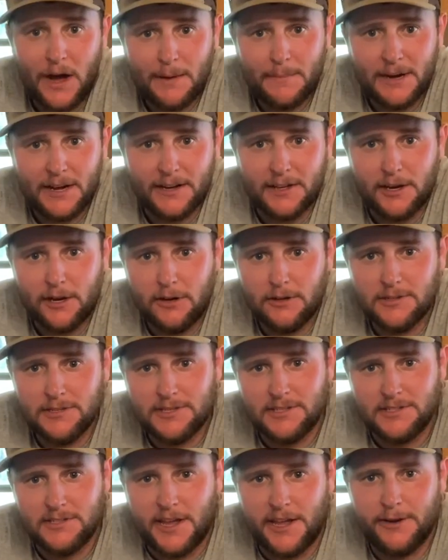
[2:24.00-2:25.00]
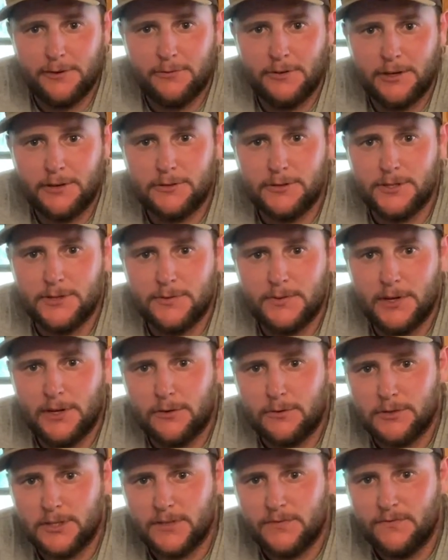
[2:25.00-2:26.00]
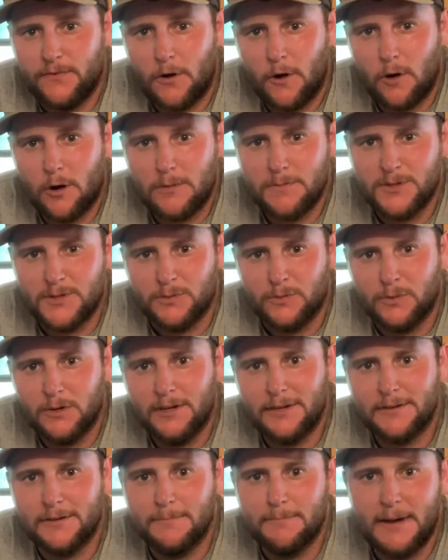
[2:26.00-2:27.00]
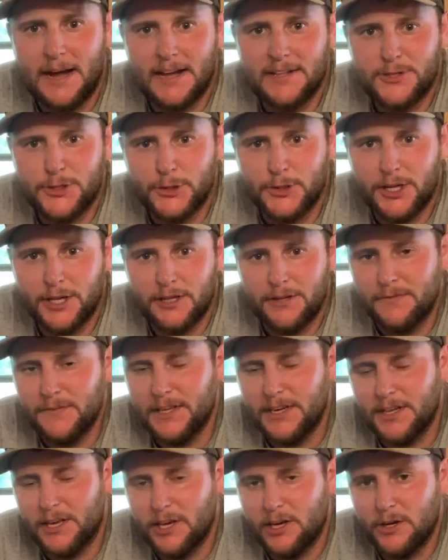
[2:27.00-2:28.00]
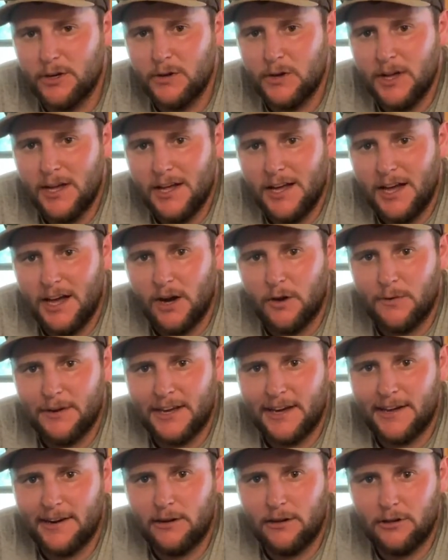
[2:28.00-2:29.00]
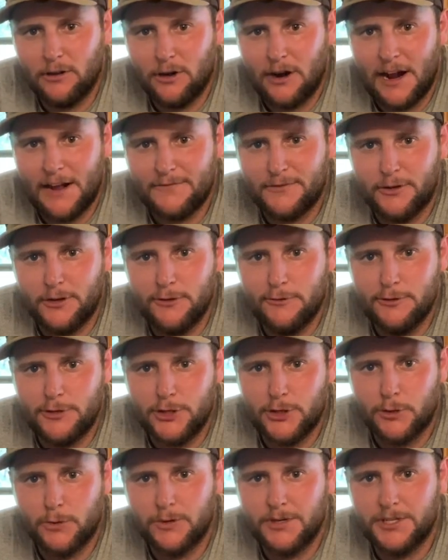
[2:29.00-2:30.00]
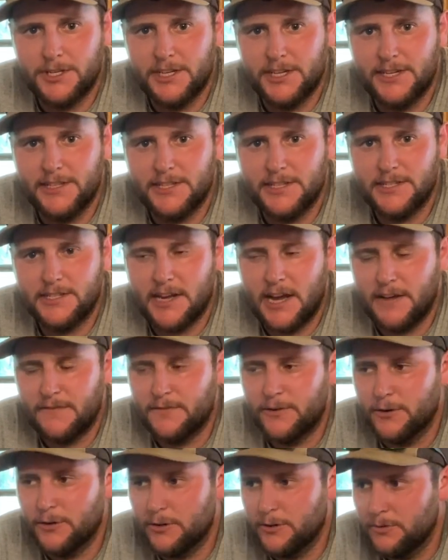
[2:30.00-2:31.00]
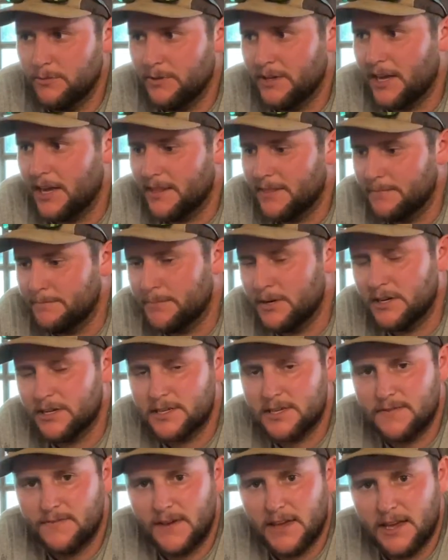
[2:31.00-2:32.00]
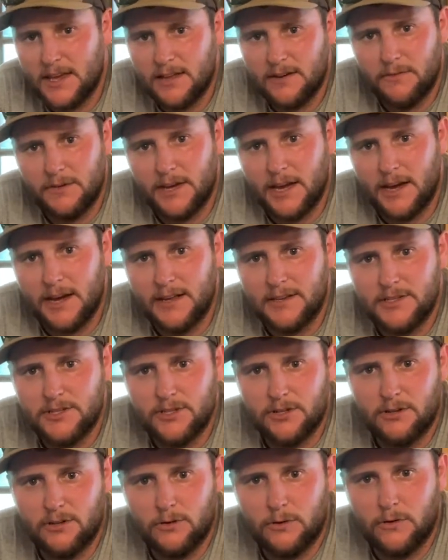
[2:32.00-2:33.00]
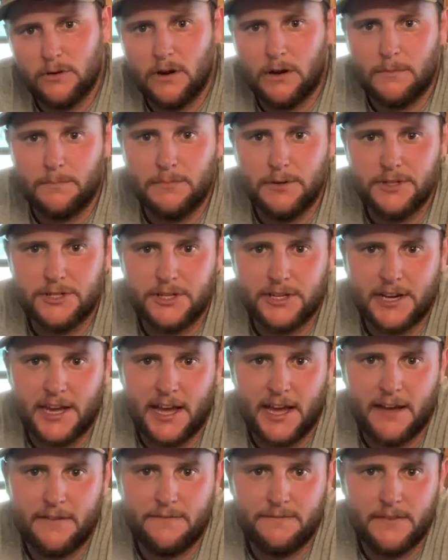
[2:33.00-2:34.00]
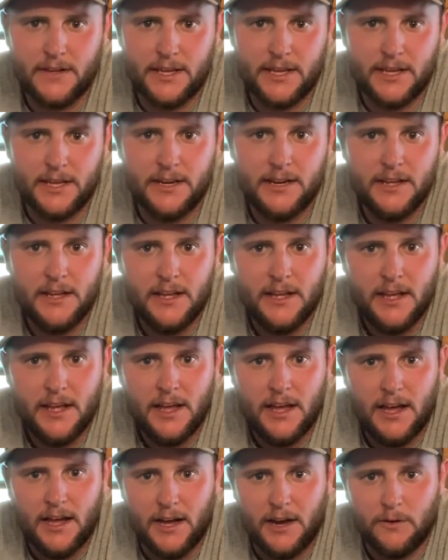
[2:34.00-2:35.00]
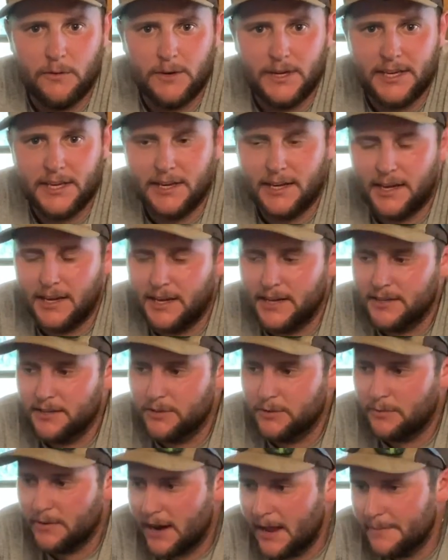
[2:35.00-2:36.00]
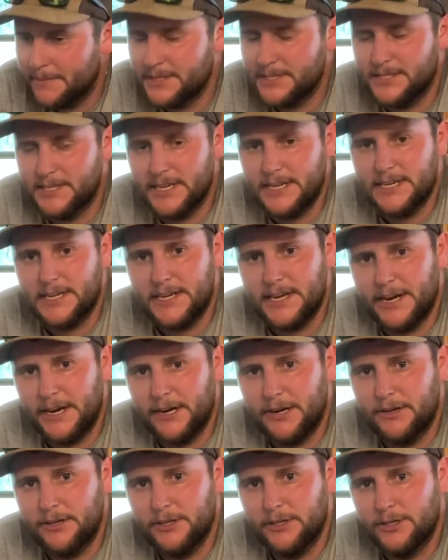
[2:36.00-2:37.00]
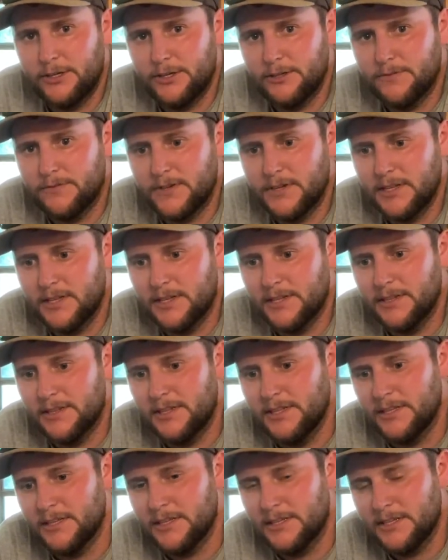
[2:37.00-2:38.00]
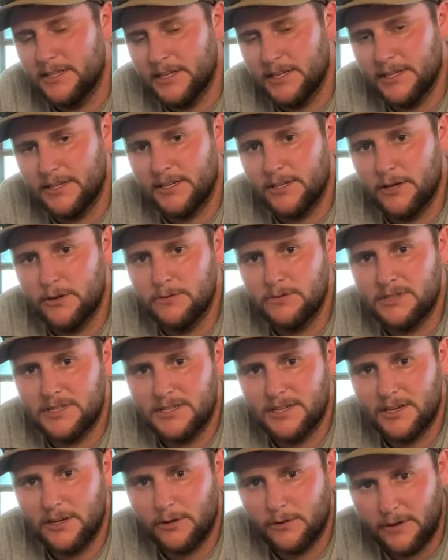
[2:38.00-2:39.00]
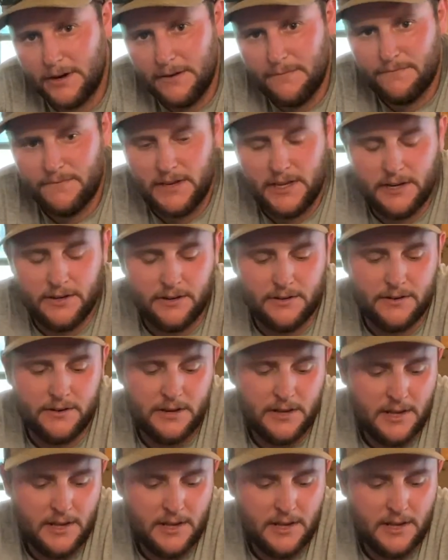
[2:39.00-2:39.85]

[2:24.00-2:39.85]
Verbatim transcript: how about y'all? This is Daniel Nicholson with Nicholson Farms, and welcome back to another video. Uh, we got all our afternoon chores done this afternoon. We got the bucks fed. We got sirloin, our butcher calf, fed. Uh, we got the rabbits taken care of. The kid goats creek feeder